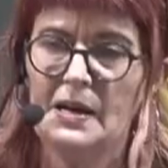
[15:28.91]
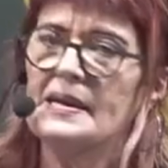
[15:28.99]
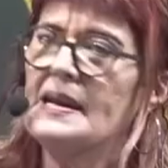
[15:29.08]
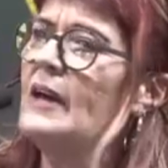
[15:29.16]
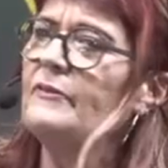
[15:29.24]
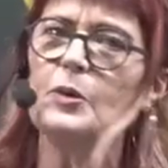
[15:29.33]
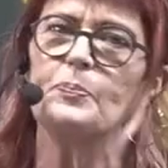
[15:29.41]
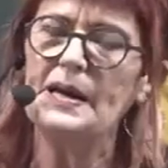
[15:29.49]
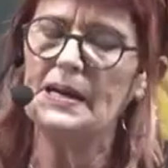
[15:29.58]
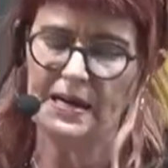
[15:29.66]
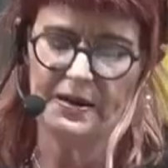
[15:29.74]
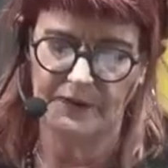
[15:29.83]
never
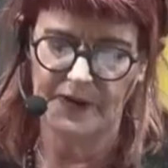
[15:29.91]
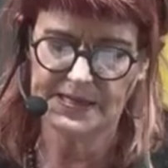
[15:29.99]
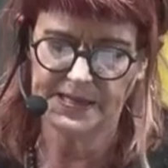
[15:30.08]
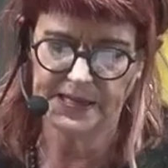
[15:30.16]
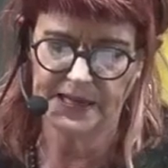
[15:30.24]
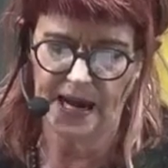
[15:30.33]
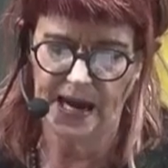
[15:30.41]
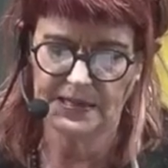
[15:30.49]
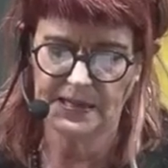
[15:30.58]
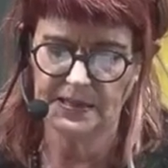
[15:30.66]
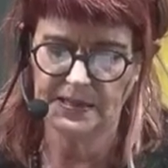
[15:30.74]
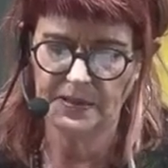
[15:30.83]
being
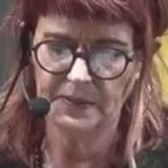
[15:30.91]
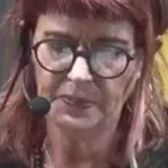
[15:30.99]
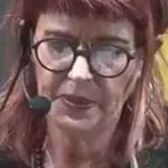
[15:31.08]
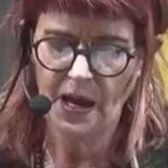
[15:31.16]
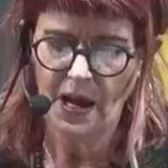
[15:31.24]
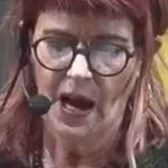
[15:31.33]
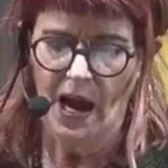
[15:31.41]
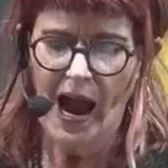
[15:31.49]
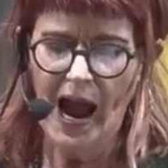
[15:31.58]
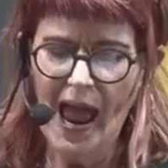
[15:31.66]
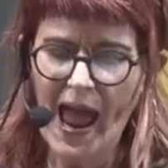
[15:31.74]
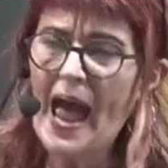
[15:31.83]
investigated,
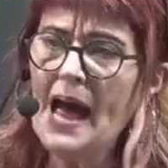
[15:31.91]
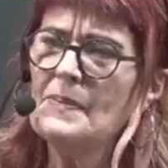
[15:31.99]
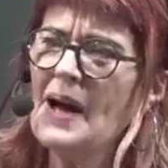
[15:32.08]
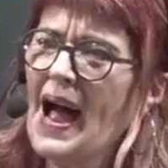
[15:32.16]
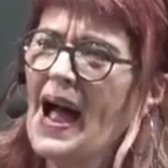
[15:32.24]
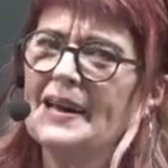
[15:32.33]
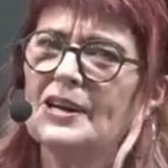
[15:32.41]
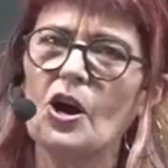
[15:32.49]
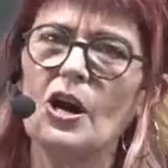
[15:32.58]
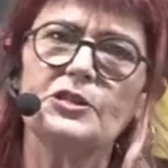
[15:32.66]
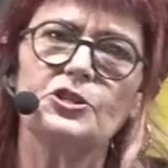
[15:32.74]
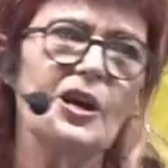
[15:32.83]
am I
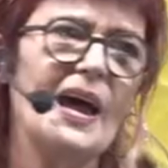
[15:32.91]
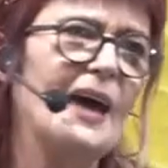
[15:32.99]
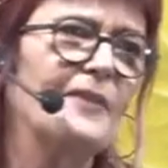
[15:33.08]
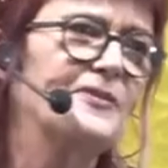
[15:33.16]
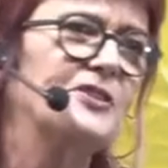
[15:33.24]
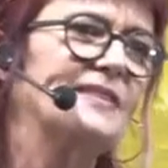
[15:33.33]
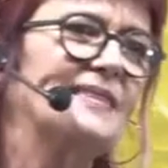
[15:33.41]
going to have to